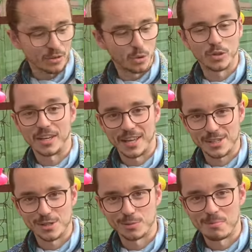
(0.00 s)
good
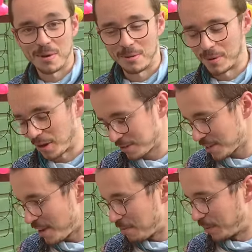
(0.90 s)
connections with Megabloks.
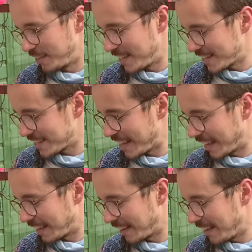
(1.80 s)
But this
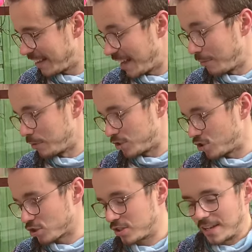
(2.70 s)
thing, it was
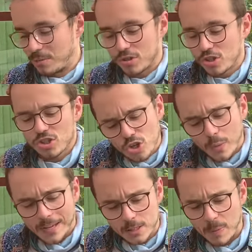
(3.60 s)
just it was just too
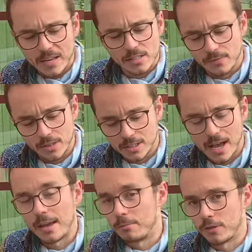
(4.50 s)
expensive at the
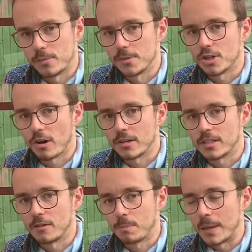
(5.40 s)
time for the
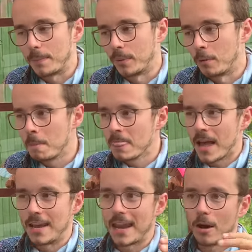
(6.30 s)
majority of people,
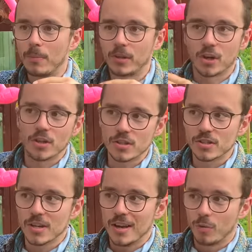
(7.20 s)
and now
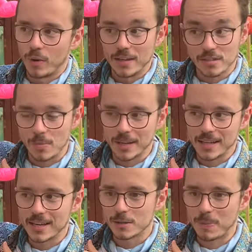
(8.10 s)
because we're so many
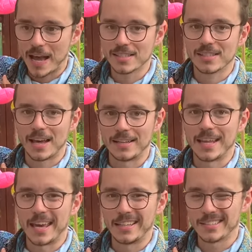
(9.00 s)
years past that
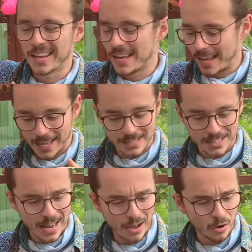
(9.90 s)
date, it's
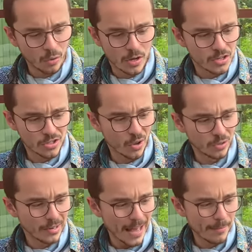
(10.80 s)
now
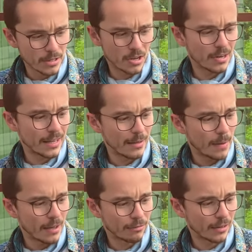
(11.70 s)
sold on Amazon and
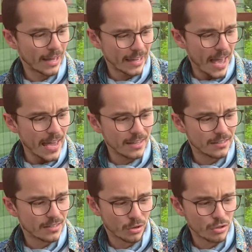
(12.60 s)
eBay for like
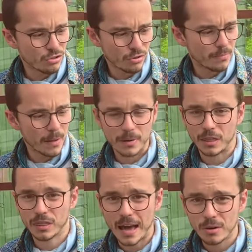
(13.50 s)
eight hundred, maybe a
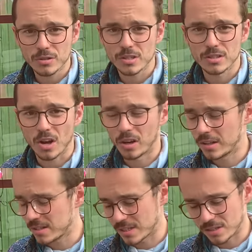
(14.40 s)
thousand
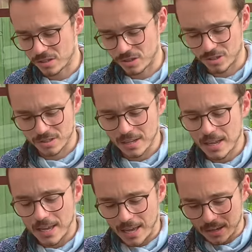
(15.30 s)
dollars. It's just
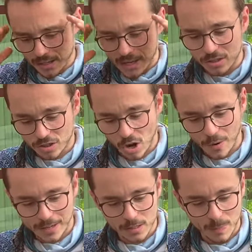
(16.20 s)
it, it's so
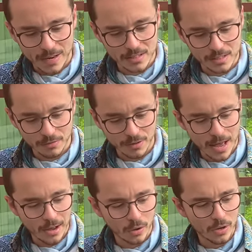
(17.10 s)
expensive
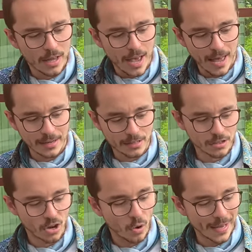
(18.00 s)
now and it's
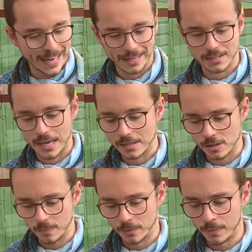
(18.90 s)
so
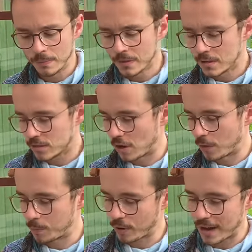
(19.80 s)
inaccessible. So
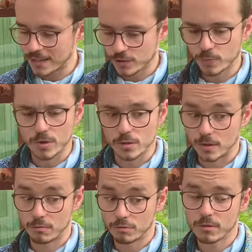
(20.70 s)
the price was
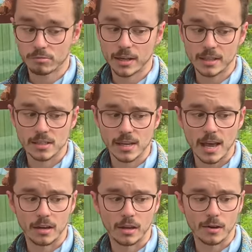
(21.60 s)
really
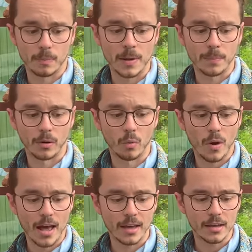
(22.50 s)
scared a lot of people
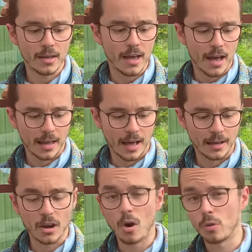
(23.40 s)
away and
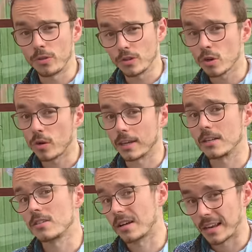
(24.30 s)
I know that
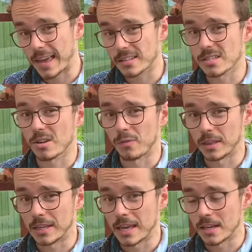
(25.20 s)
talking to collectors over
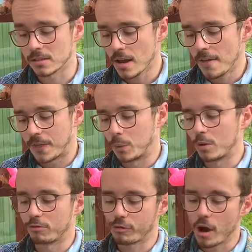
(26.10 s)
the years, they would
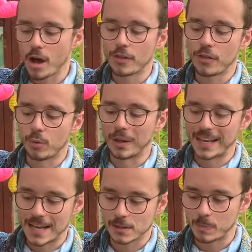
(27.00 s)
have rather there were
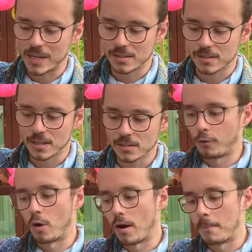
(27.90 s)
less pieces
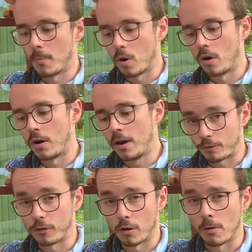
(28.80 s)
for a more
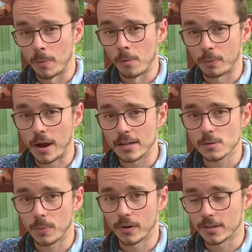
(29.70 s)
preferable
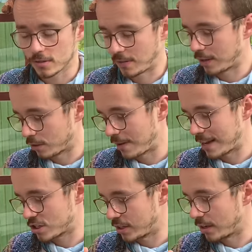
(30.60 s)
price point so they could have
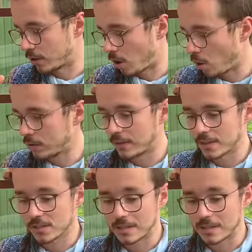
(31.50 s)
actually got hold of this